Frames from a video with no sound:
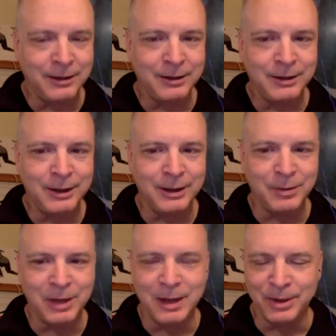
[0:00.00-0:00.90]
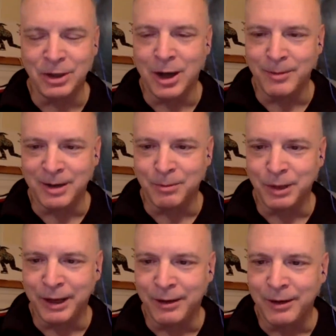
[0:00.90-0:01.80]
he's become a dominant
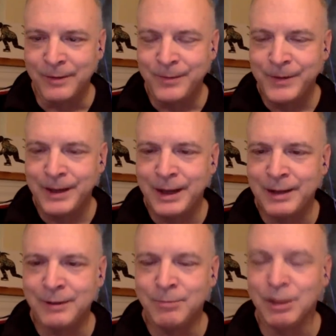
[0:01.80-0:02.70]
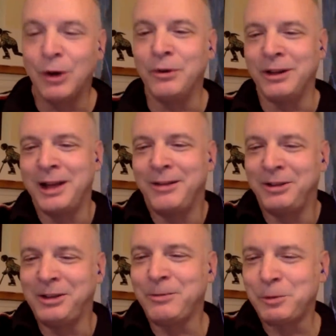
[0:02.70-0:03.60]
player. Malone, the
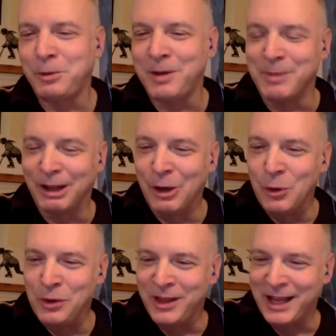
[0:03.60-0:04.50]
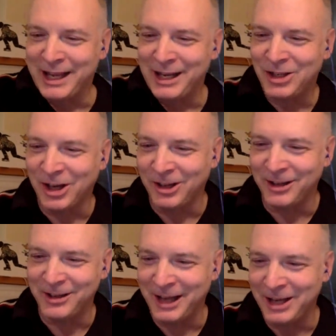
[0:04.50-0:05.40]
difference between Malone and the NHL
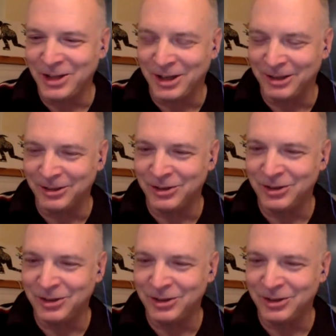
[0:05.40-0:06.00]
and the AHL mm-hmm. is